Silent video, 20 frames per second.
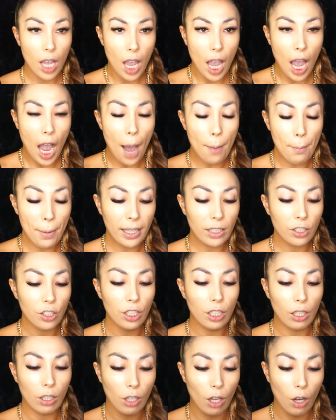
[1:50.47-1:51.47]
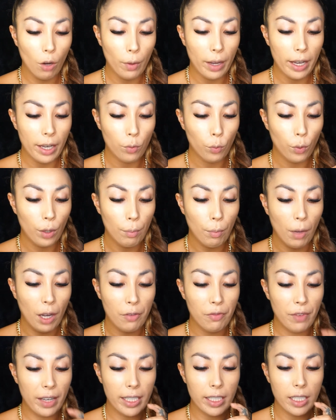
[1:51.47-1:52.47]
I'm actually going to go in with my
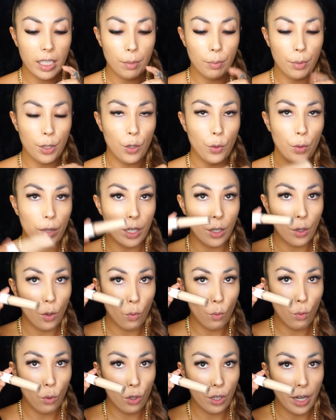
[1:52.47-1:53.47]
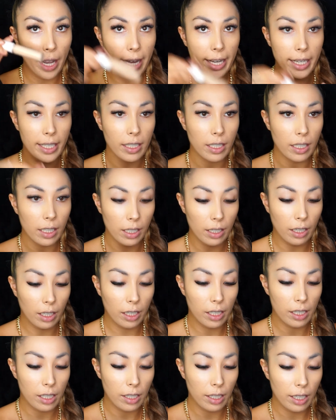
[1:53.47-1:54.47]
Fenty Beauty 180
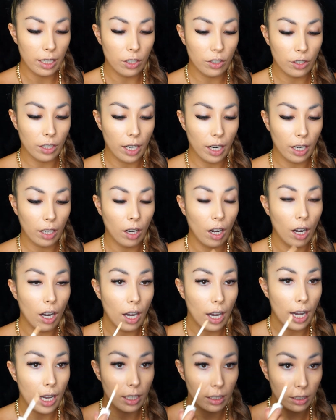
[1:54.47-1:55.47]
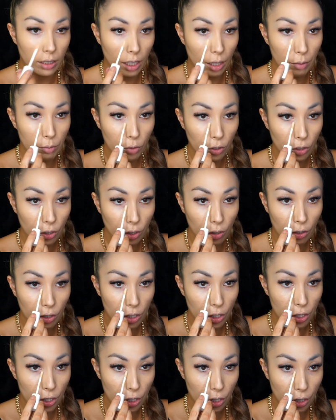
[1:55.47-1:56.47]
concealer that I got, and I'm just going
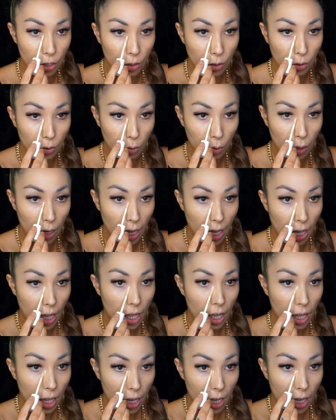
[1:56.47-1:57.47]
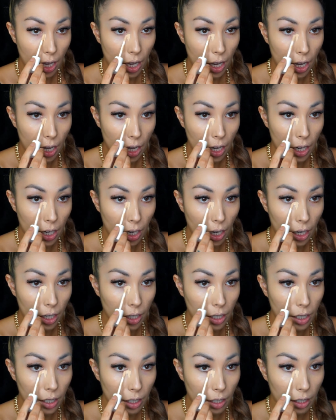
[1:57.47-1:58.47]
to do
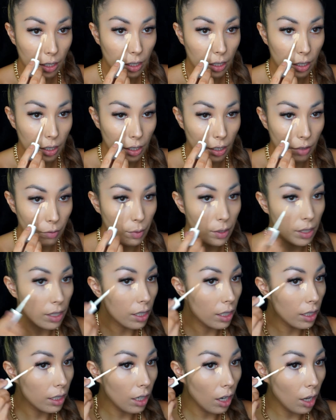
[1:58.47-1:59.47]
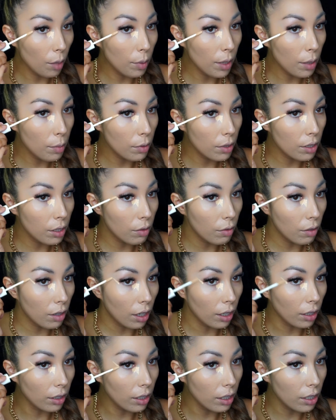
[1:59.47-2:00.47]
like, I've been seeing a lot of people do it
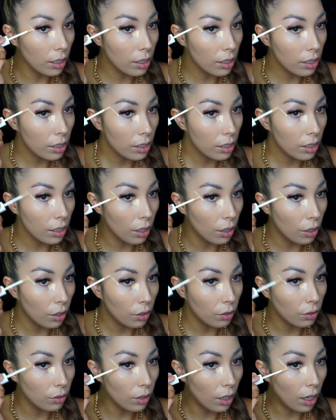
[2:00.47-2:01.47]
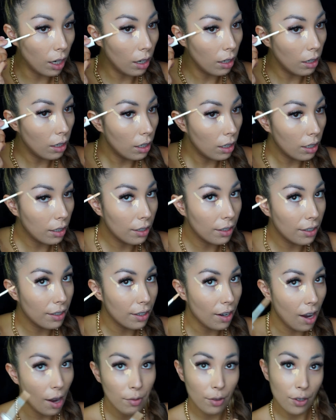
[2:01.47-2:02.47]
like this, so
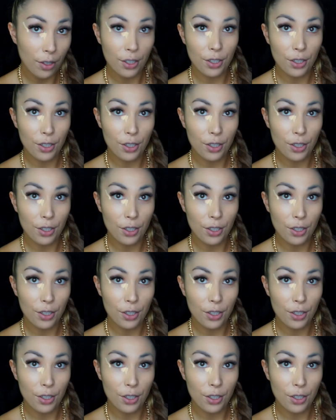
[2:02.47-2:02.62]
I'm going to do